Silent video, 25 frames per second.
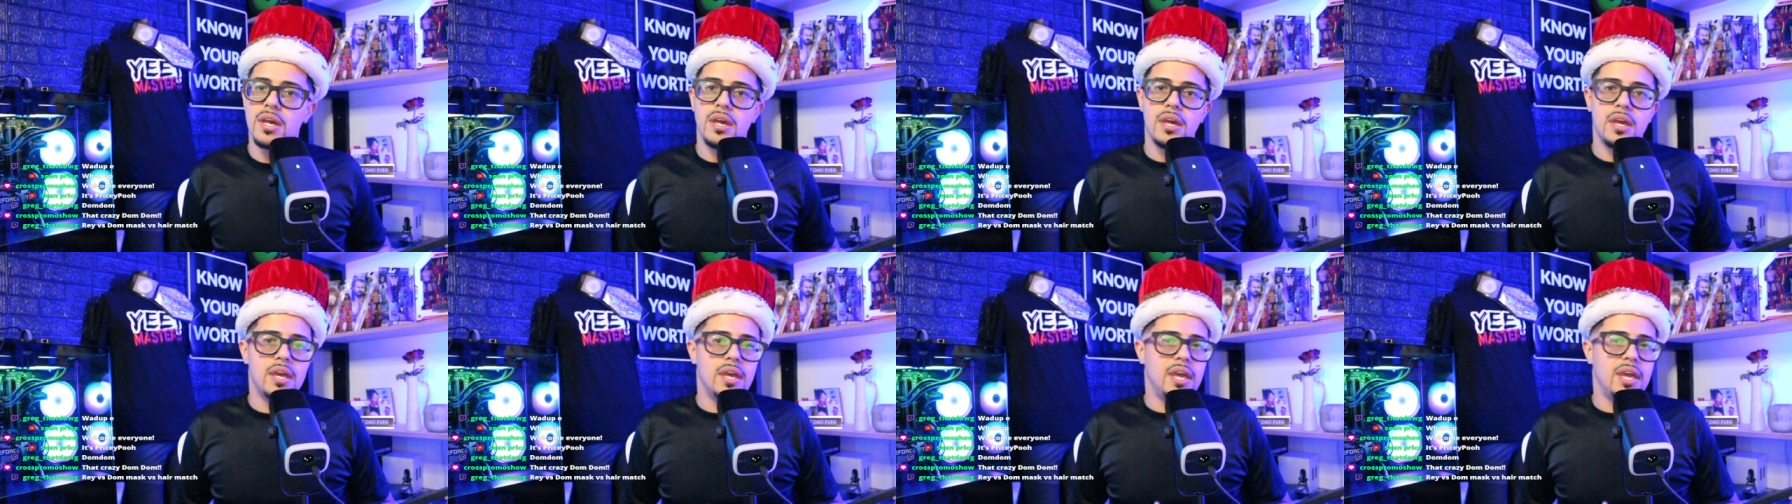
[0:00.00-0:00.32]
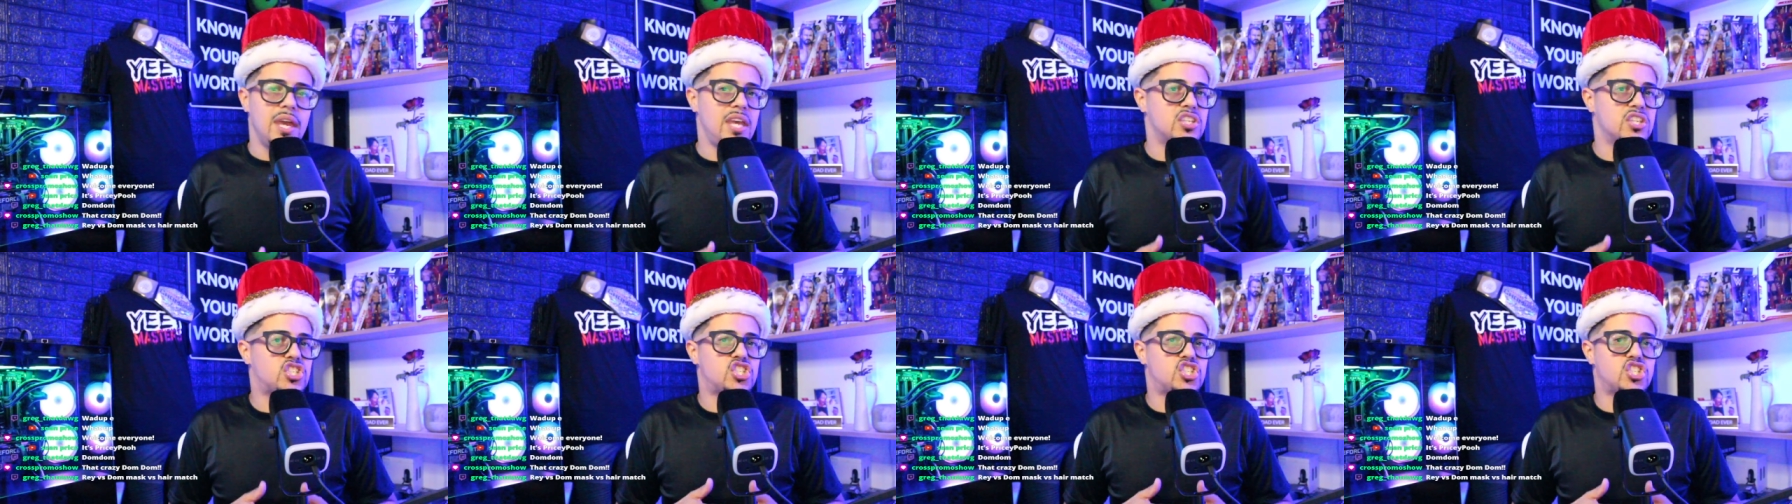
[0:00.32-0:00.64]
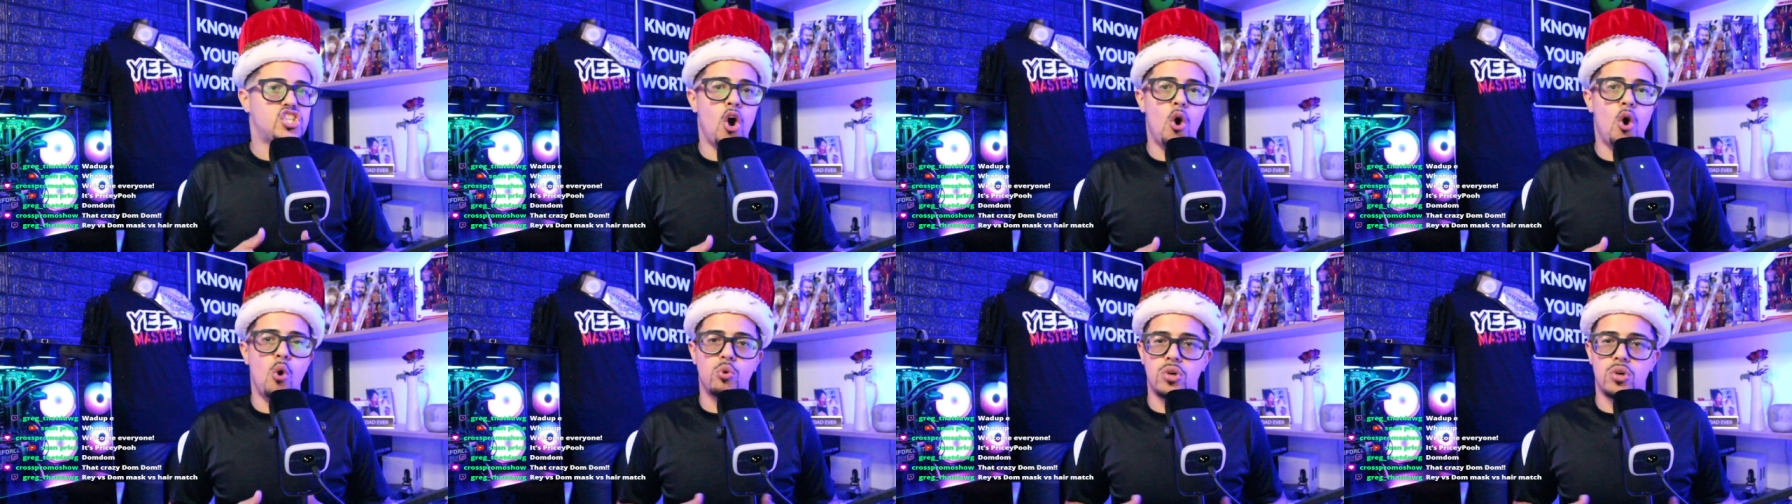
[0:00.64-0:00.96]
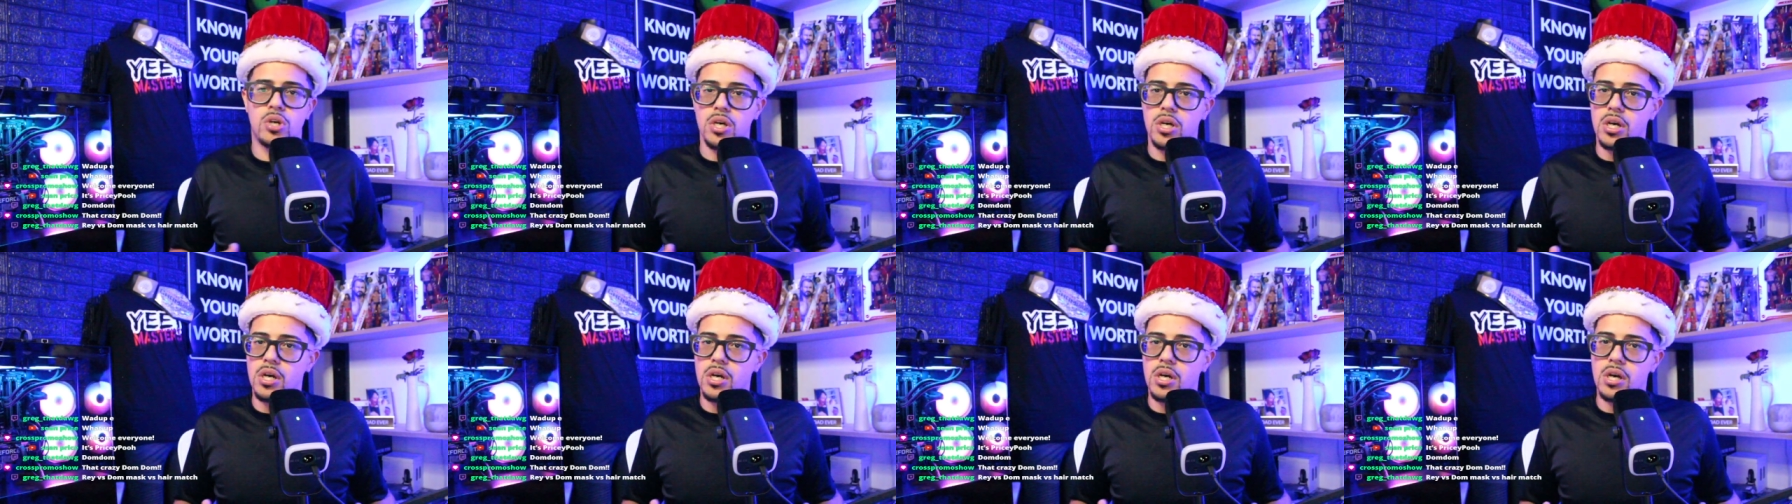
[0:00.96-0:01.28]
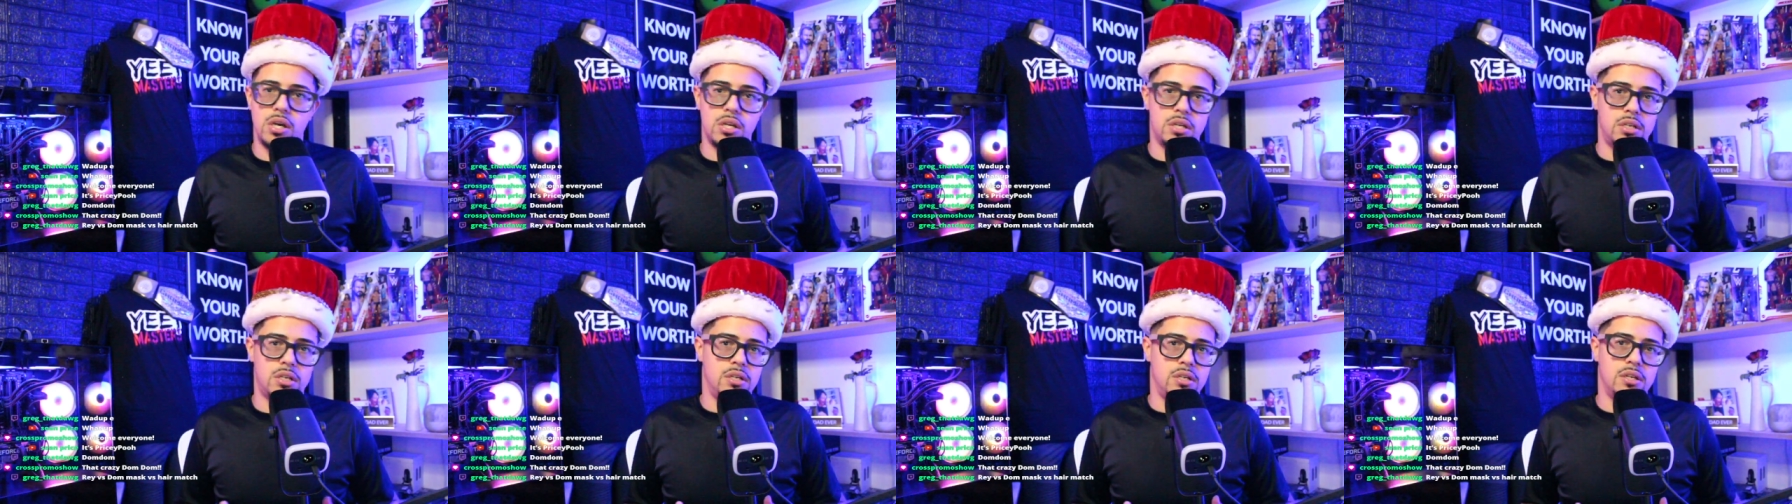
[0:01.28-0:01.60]
is so
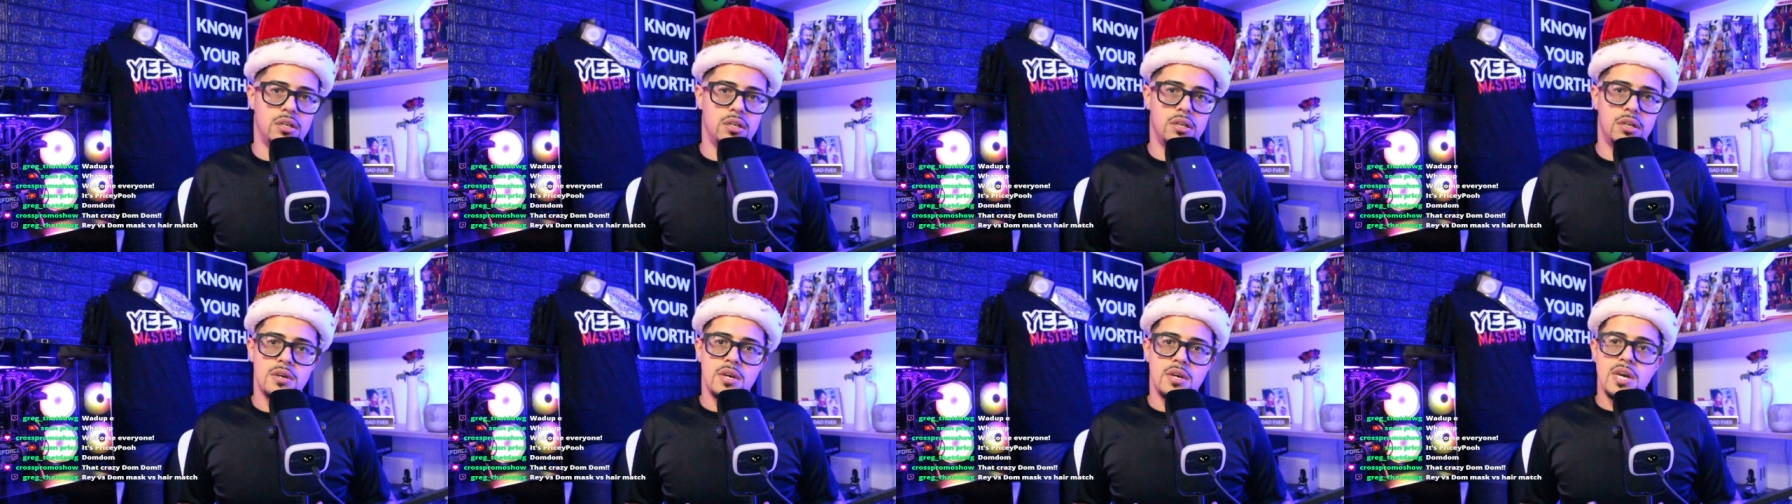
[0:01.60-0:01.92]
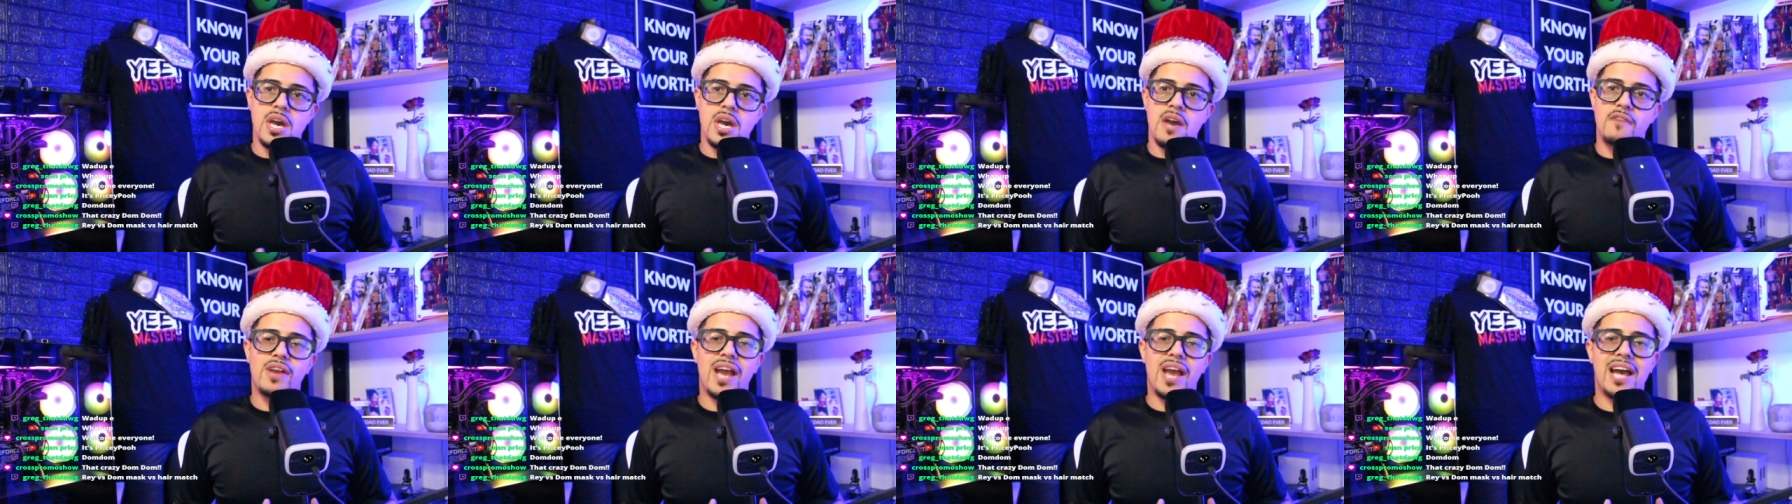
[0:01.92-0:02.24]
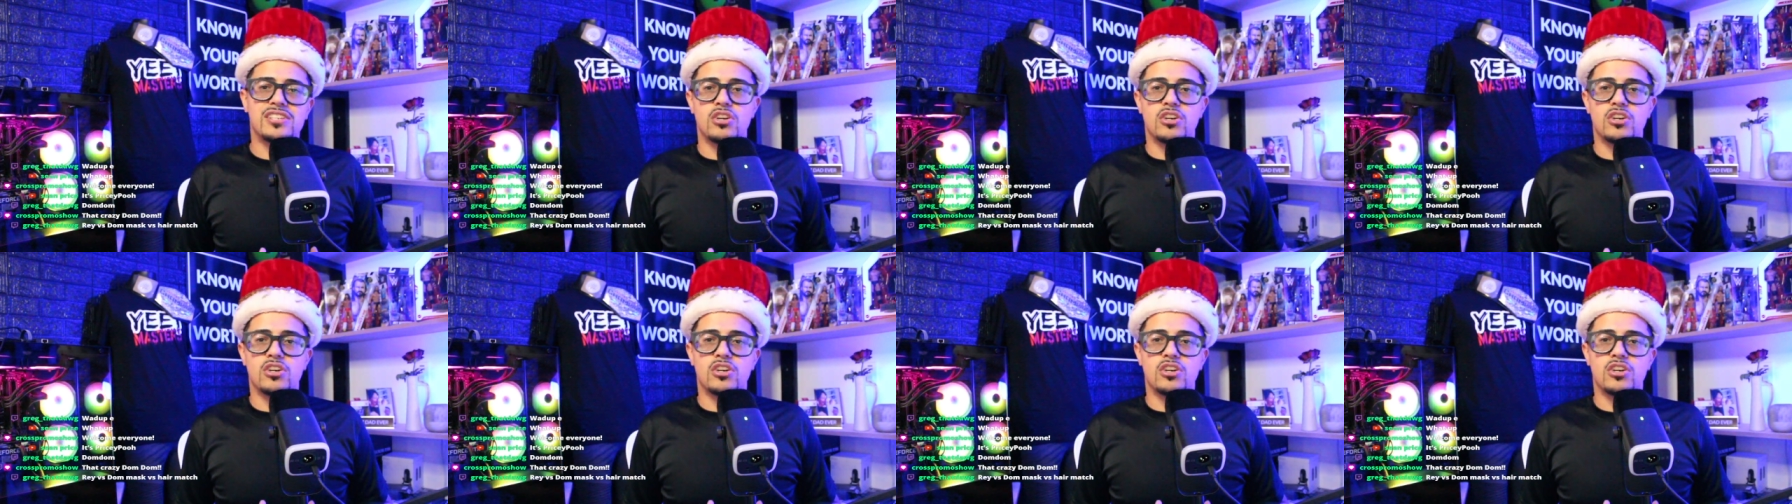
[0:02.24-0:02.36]
good. If you guys don't